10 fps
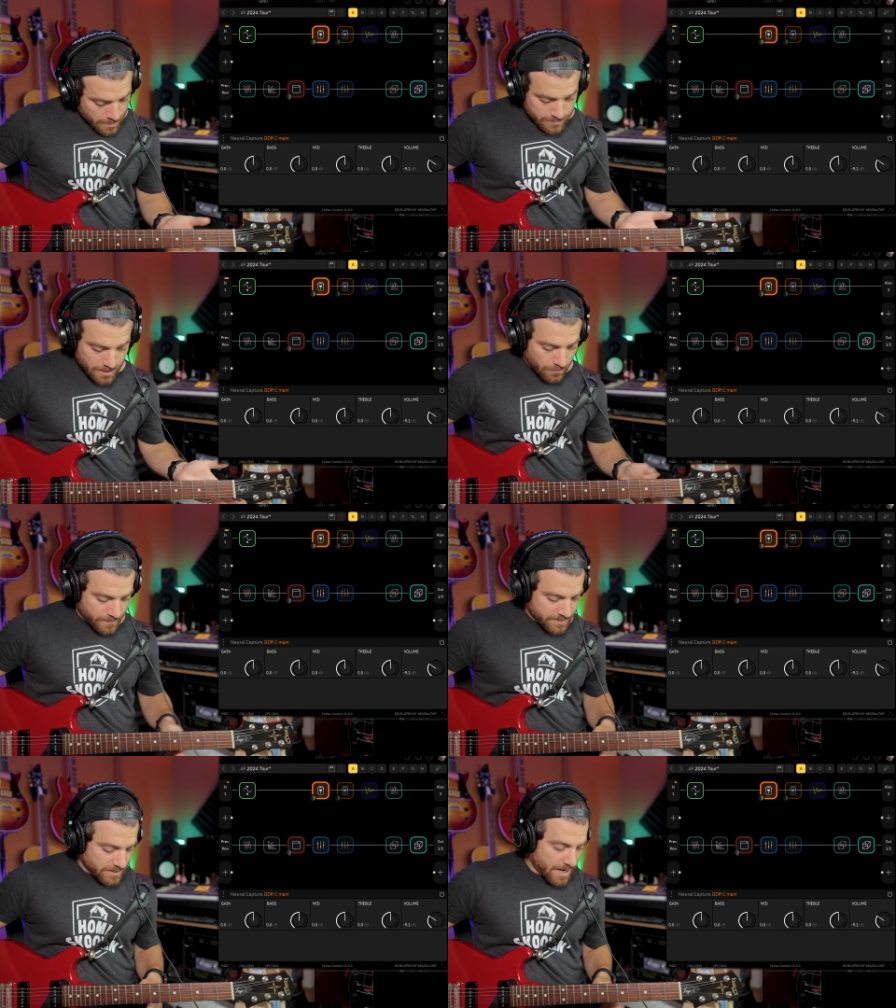So
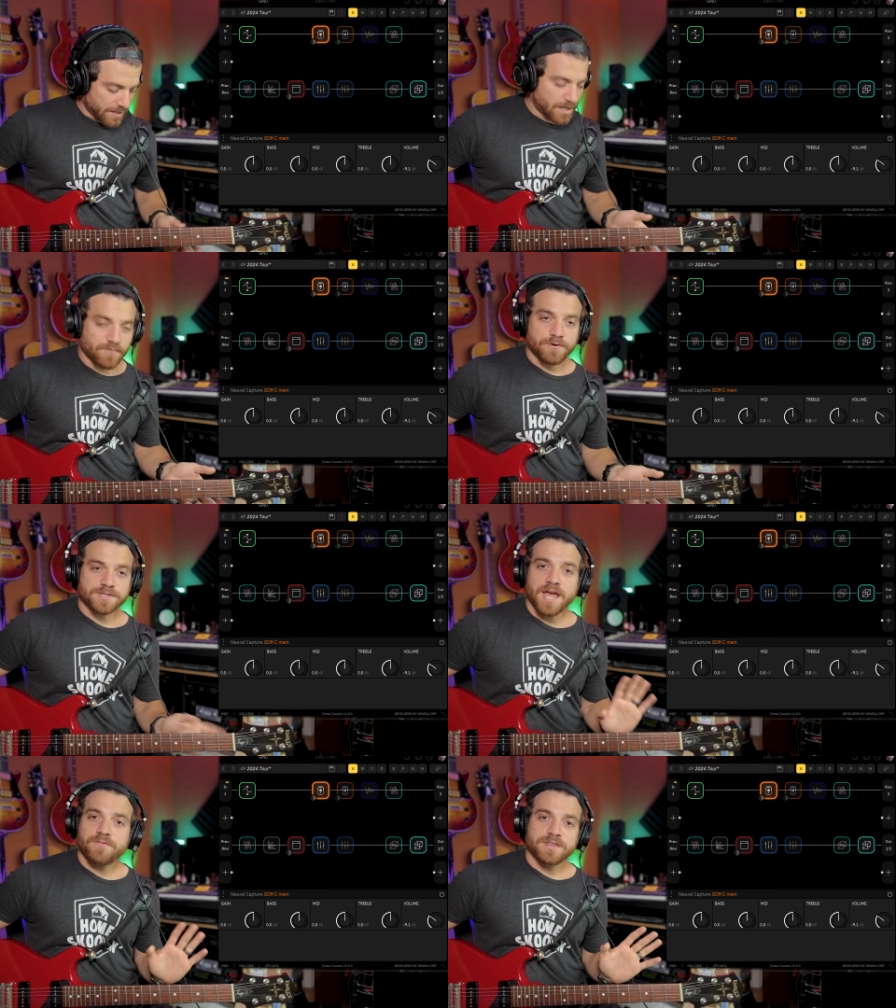this kind of
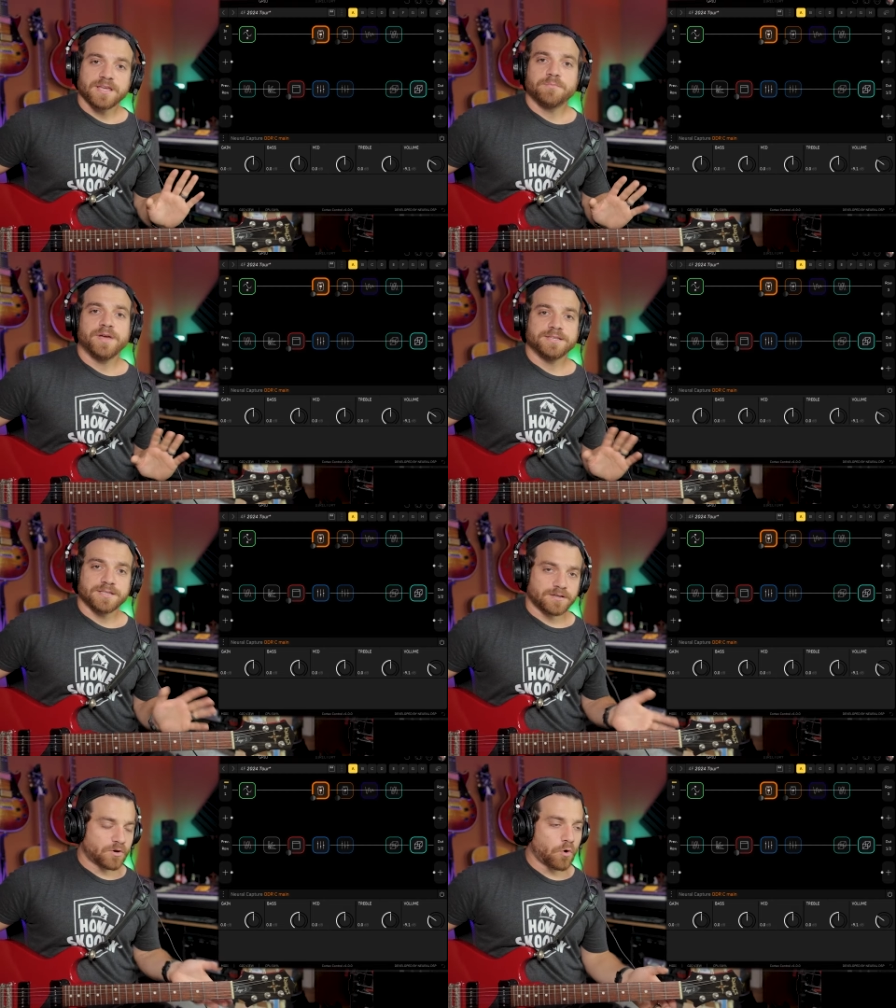covers everything,
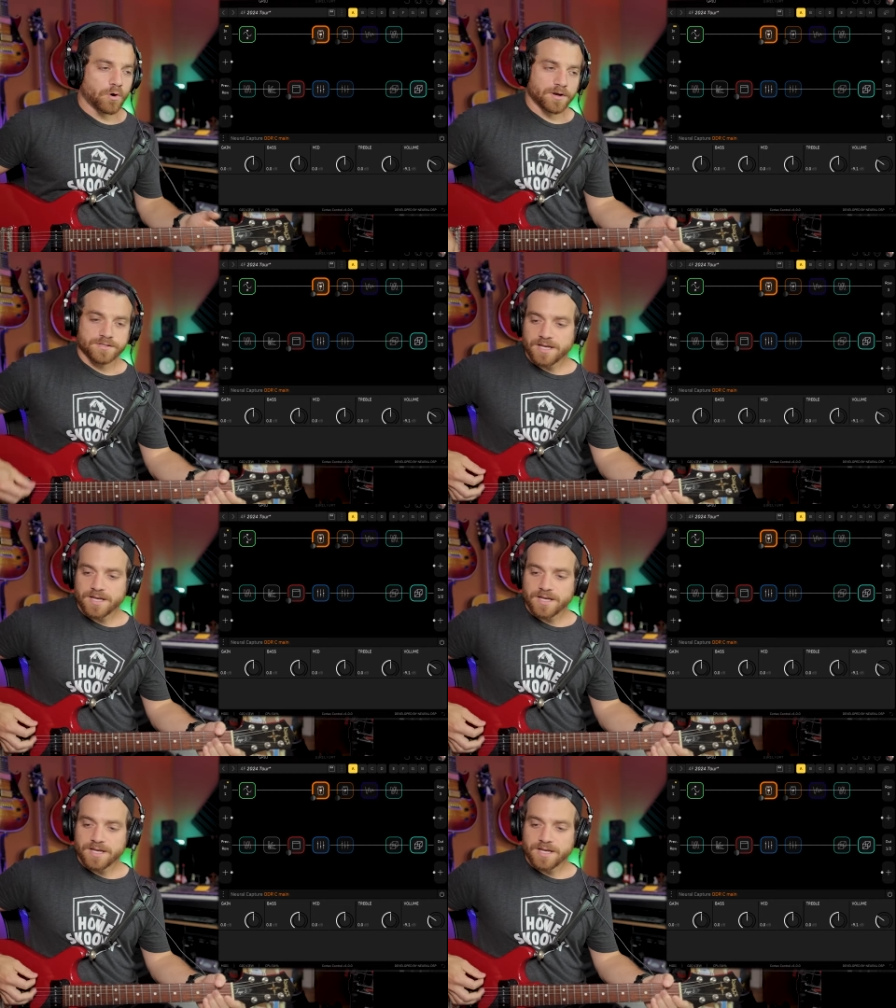basic chords